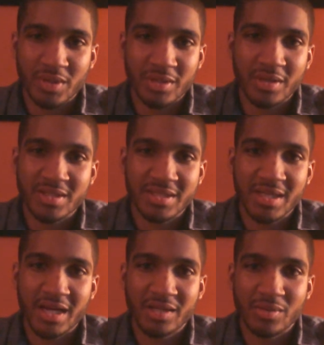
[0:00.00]
In our
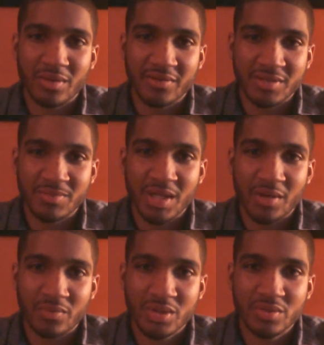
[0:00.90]
society as
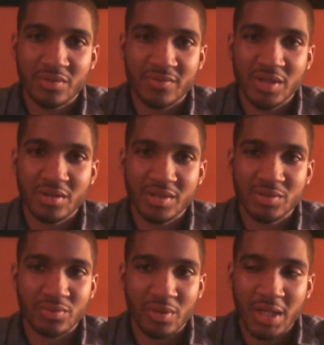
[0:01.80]
men, we're sort of taught
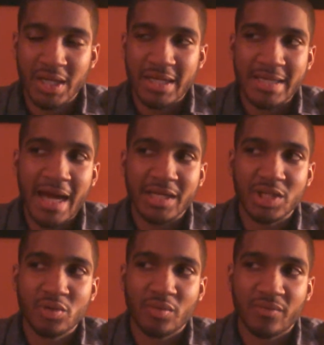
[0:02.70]
to not
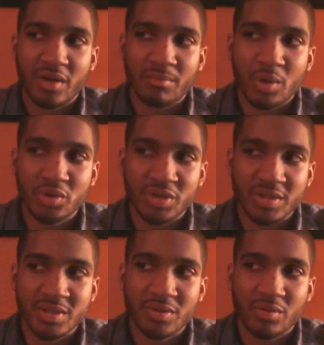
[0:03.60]
deal with our
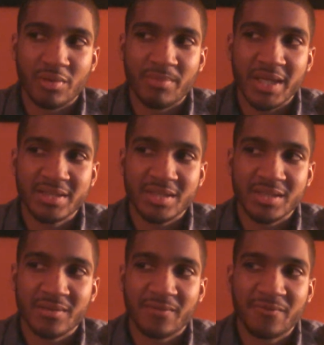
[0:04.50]
emotions, or it makes
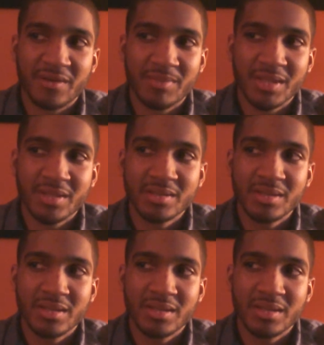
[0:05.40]
us feminine